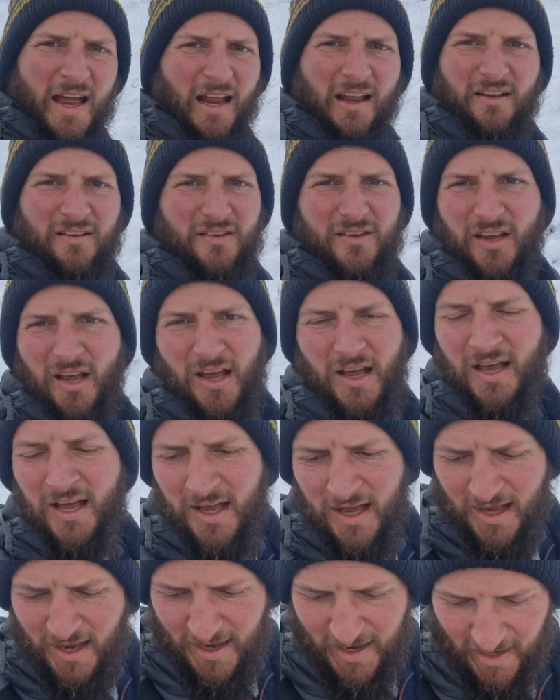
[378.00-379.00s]
It's
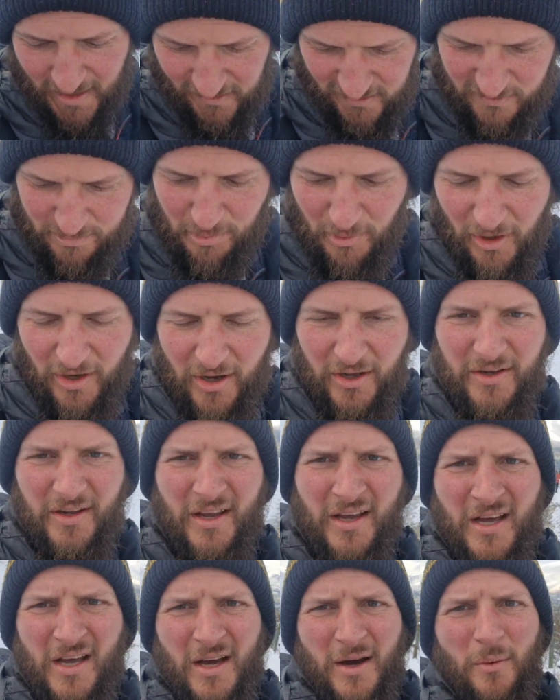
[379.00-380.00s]
spot on.
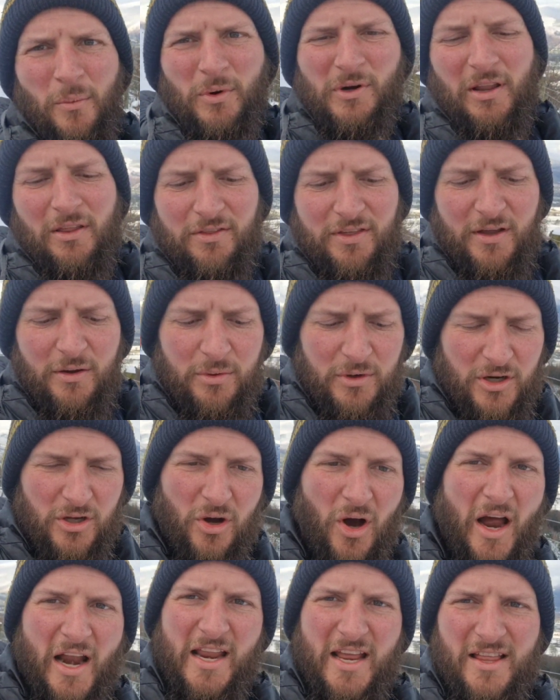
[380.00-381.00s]
We didn't think we'd have
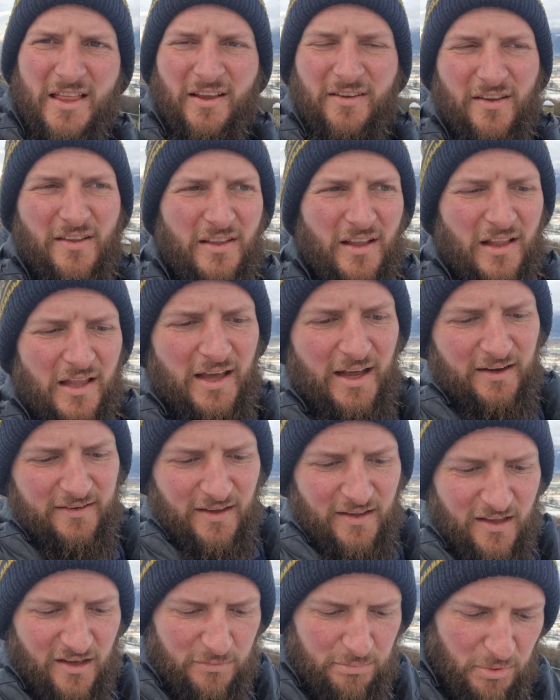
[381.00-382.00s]
got any of this in the lakes
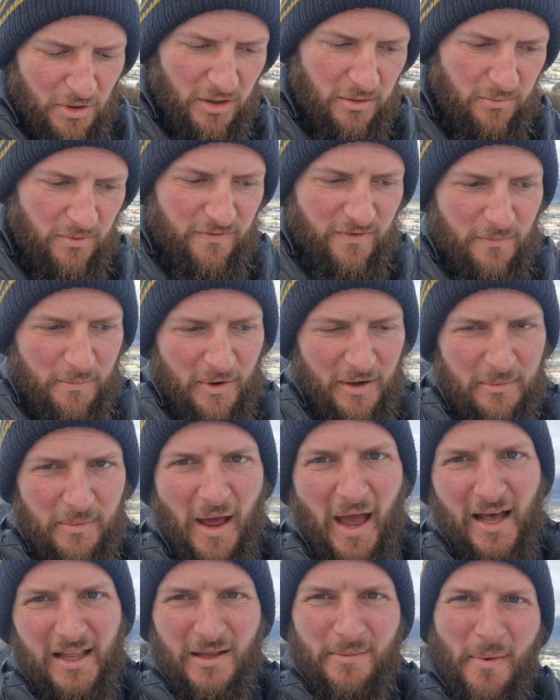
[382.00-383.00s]
at this point, with it being
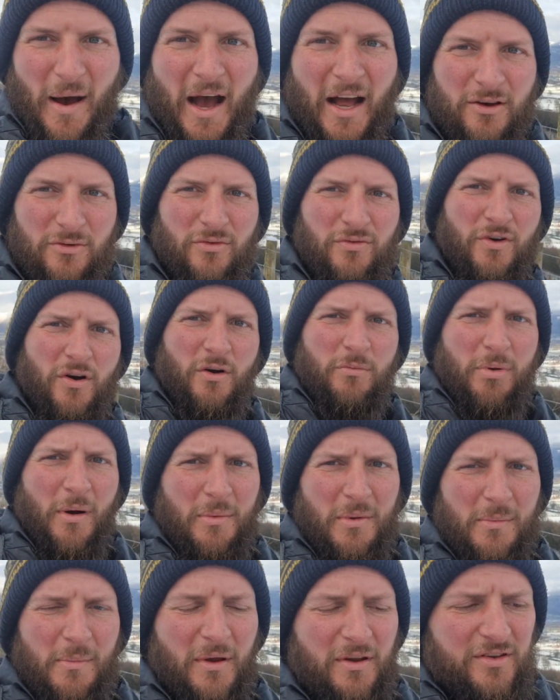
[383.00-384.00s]
early March. We thought we
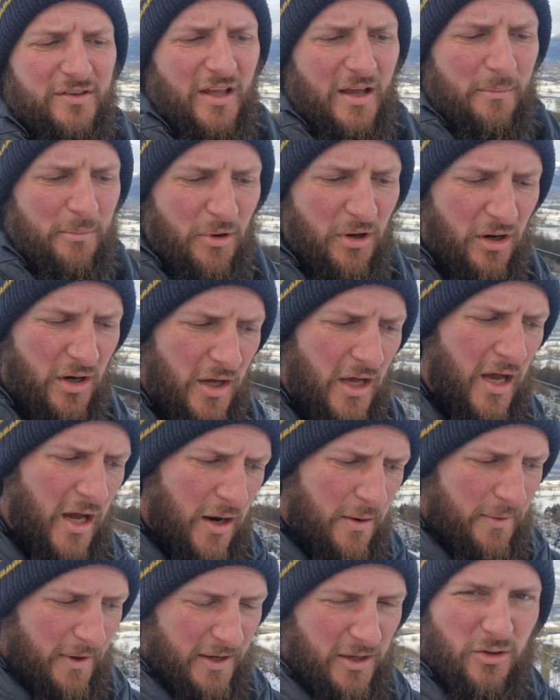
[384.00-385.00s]
probably missed it, but
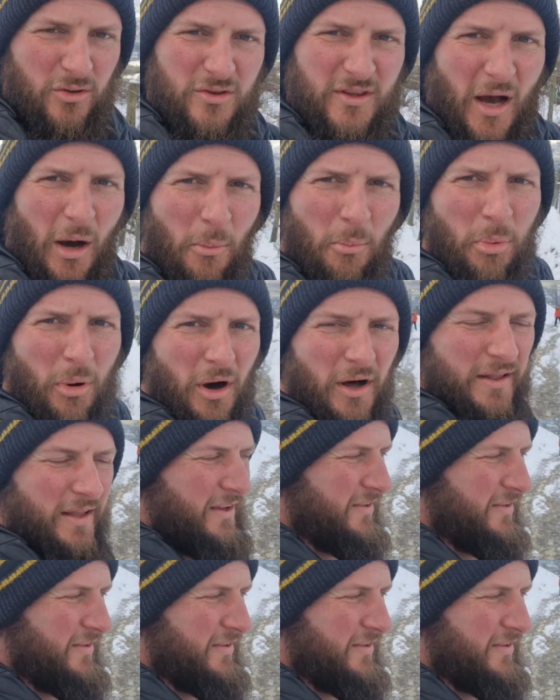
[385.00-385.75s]
we had a good downpour